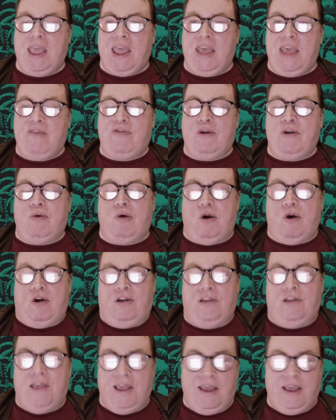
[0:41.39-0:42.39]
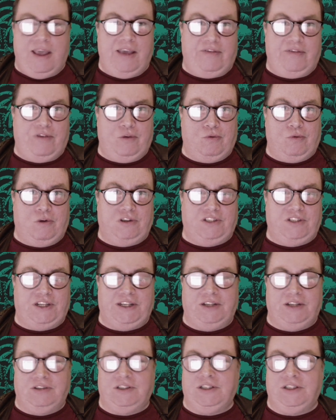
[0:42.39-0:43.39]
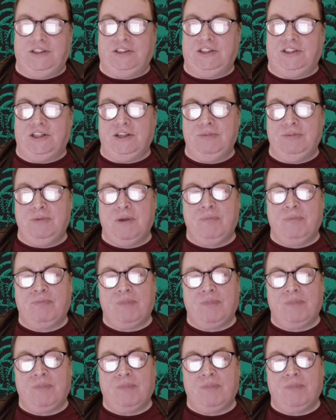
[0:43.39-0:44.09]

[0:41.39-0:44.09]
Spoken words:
If you're watching on YouTube,